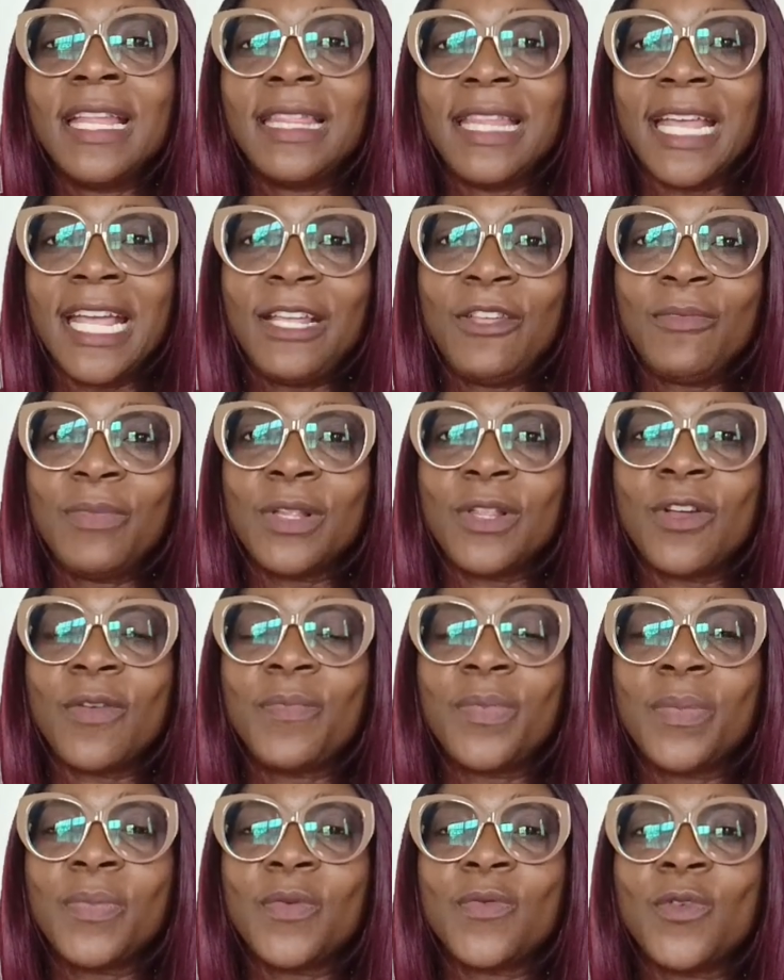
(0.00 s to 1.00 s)
Thank you
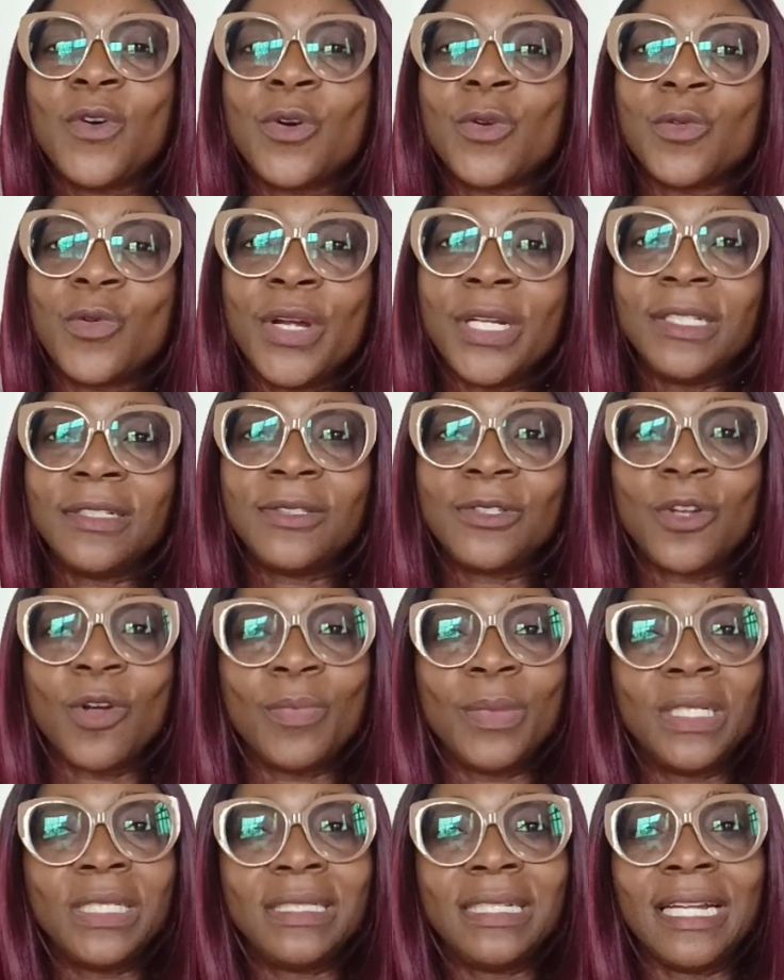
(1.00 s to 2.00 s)
beloved people for growing this
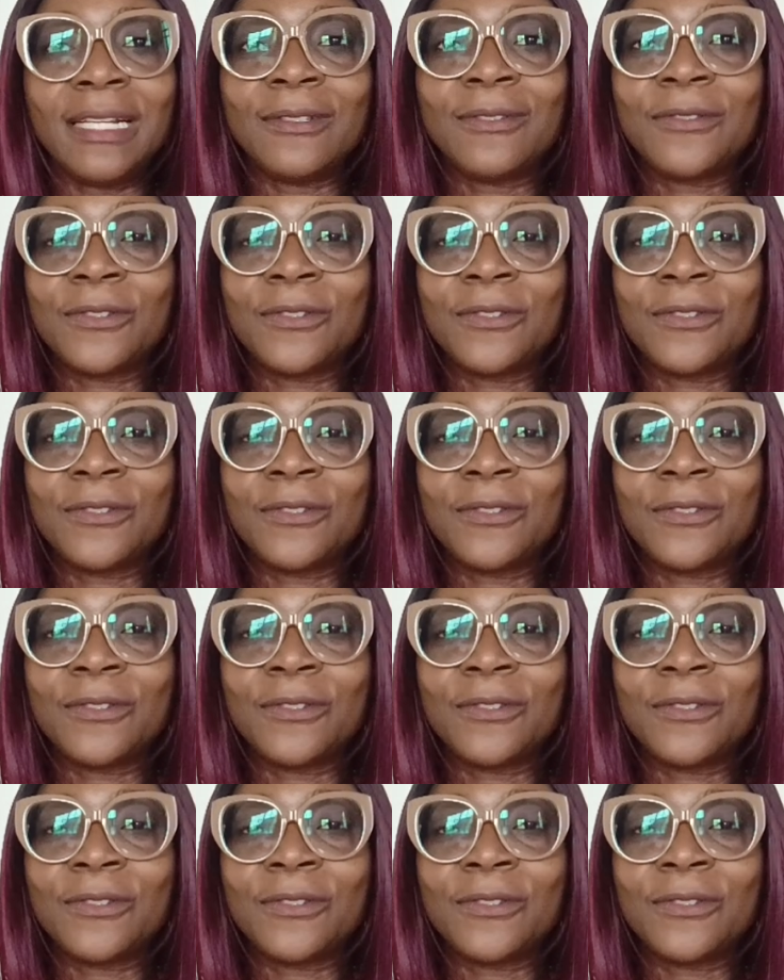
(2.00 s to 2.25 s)
community and